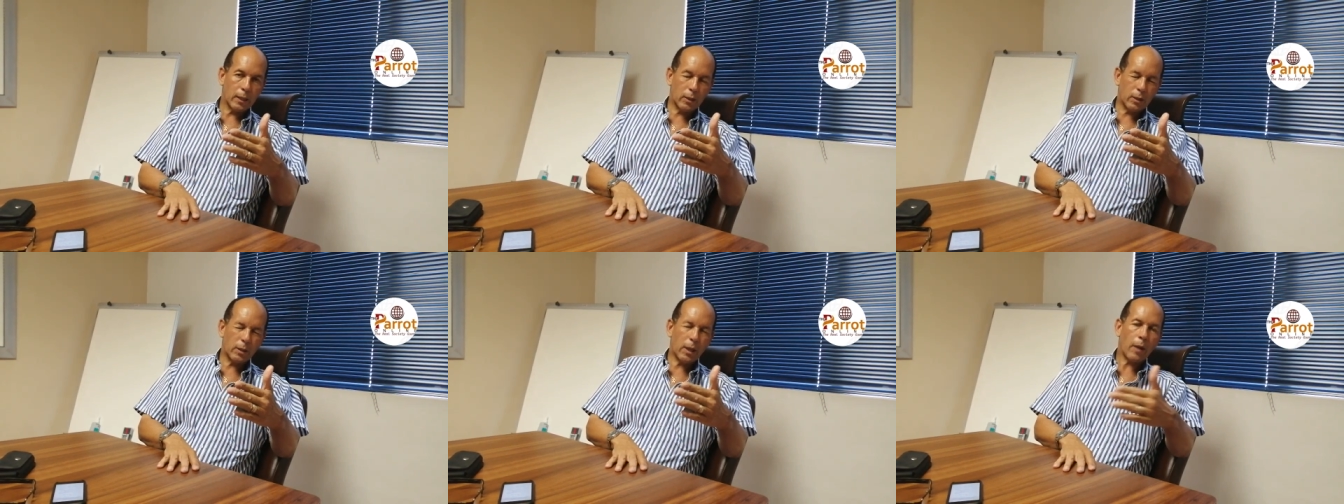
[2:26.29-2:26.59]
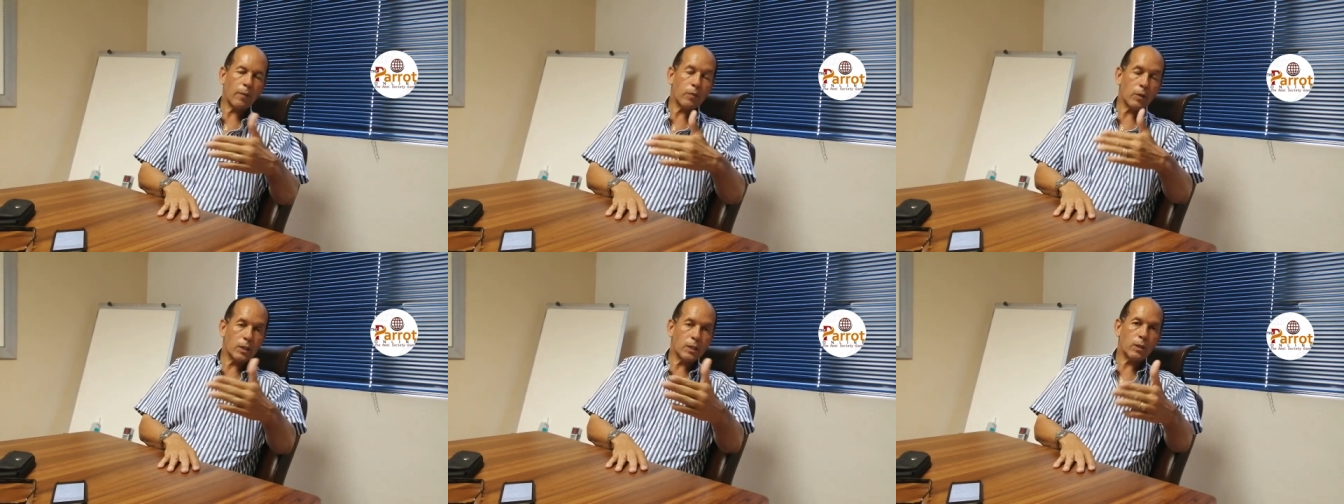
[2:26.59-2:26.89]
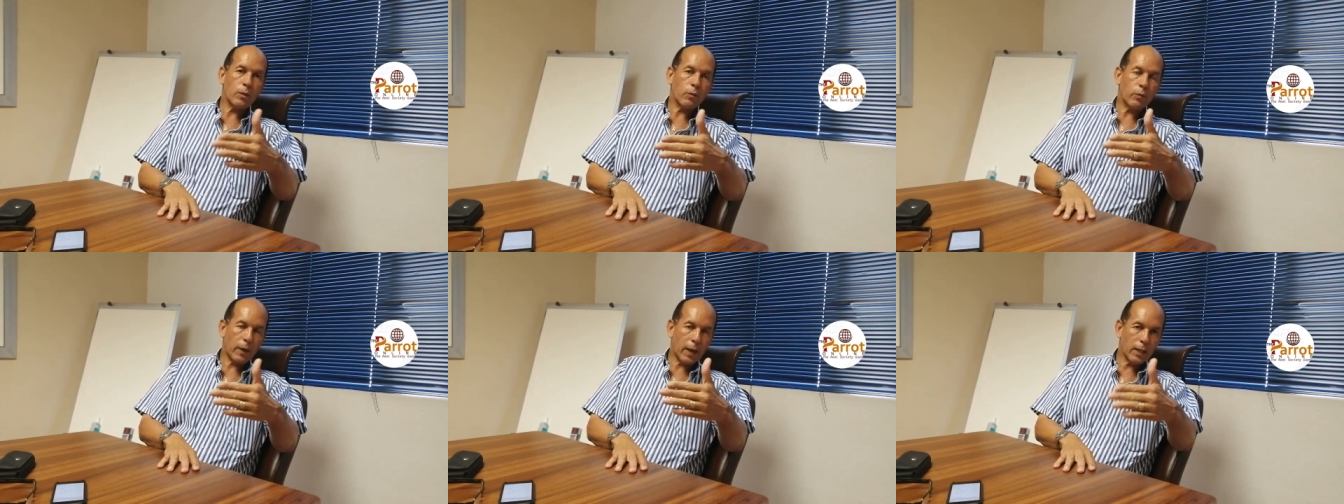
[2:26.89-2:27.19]
a
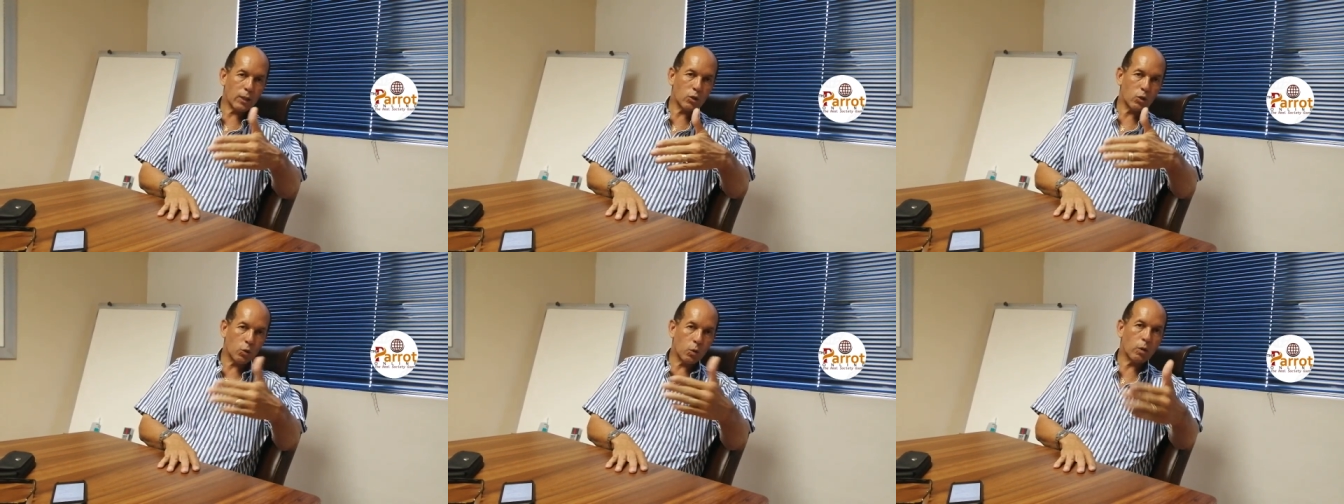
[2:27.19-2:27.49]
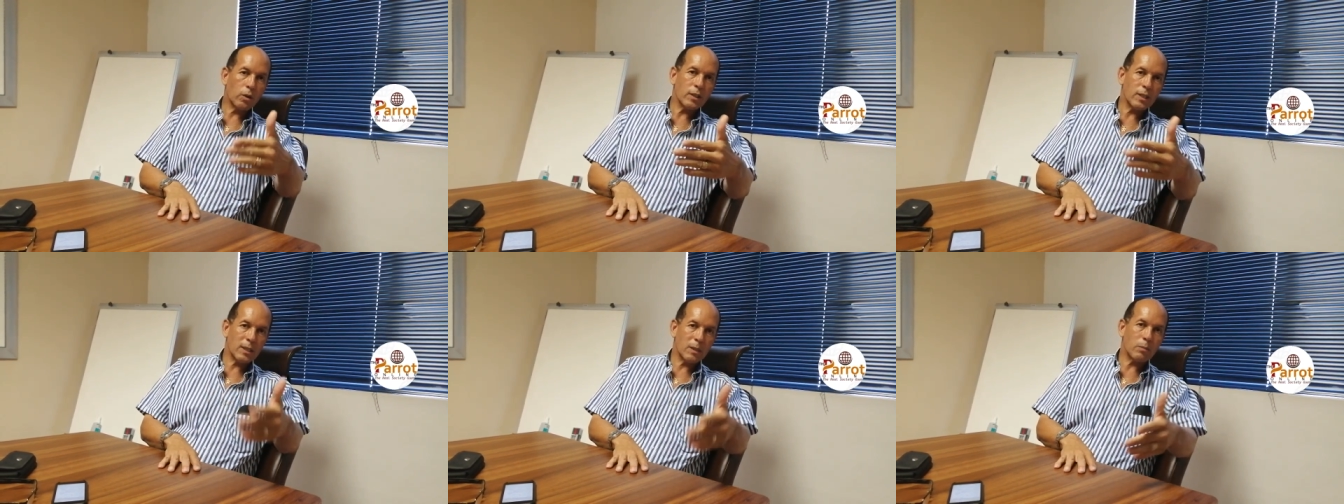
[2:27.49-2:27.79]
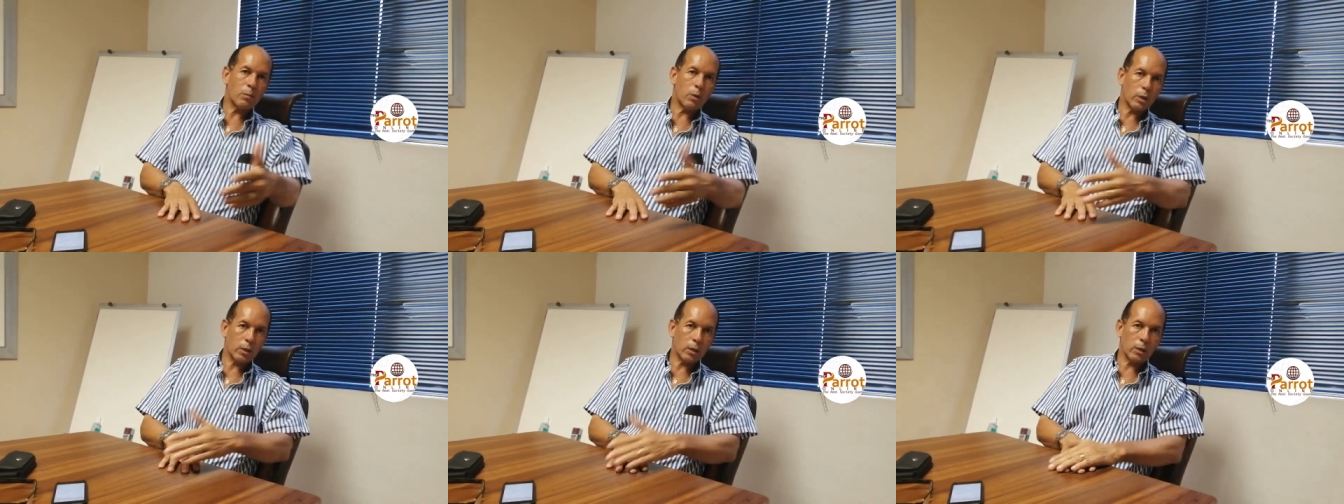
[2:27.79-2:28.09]
diversified
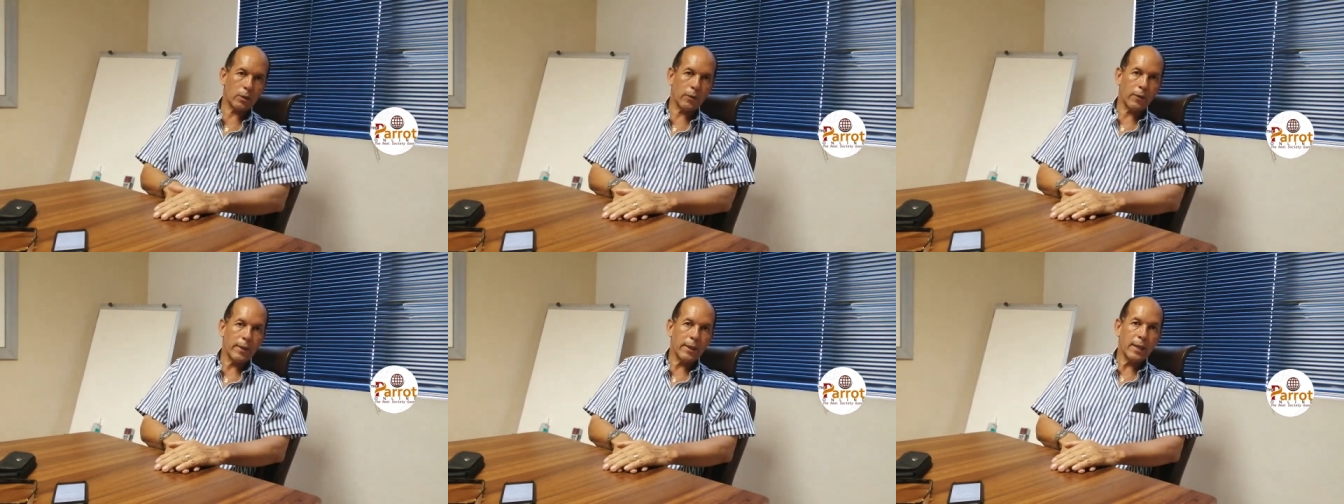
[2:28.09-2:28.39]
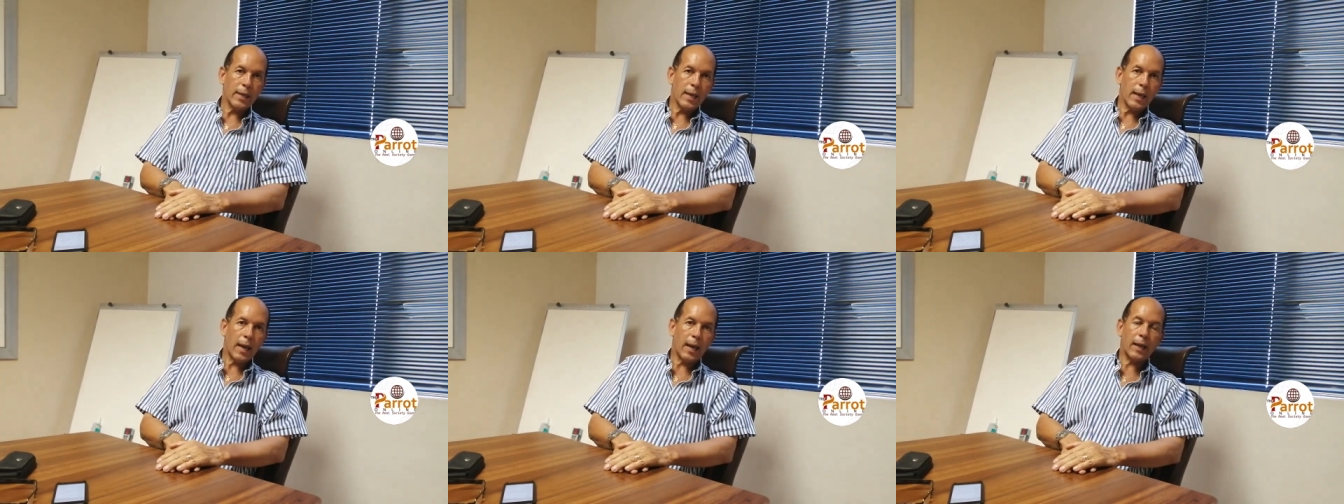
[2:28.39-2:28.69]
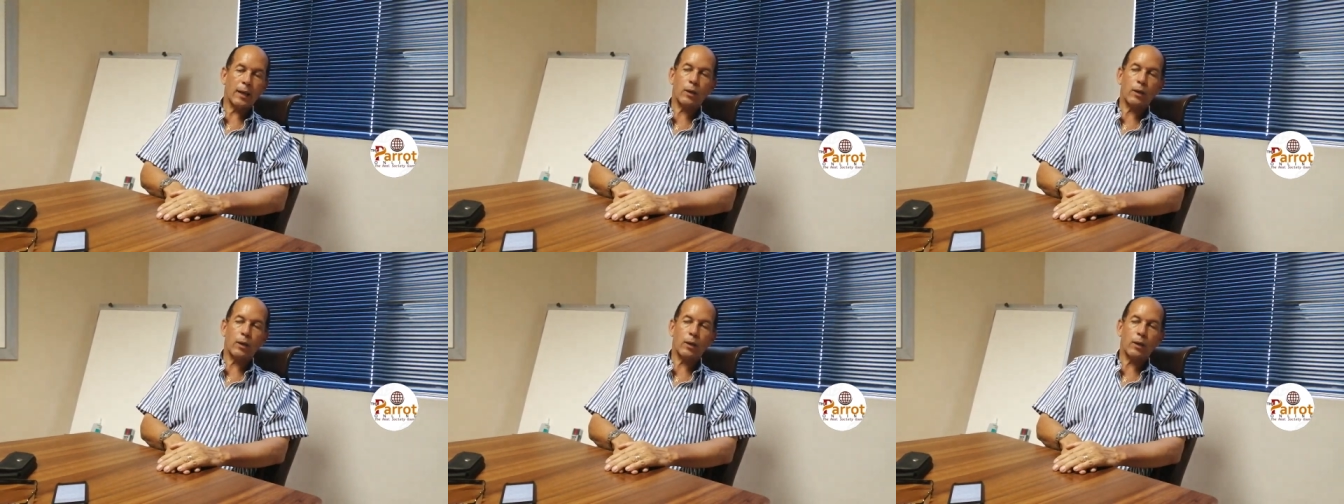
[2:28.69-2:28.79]
tourism model.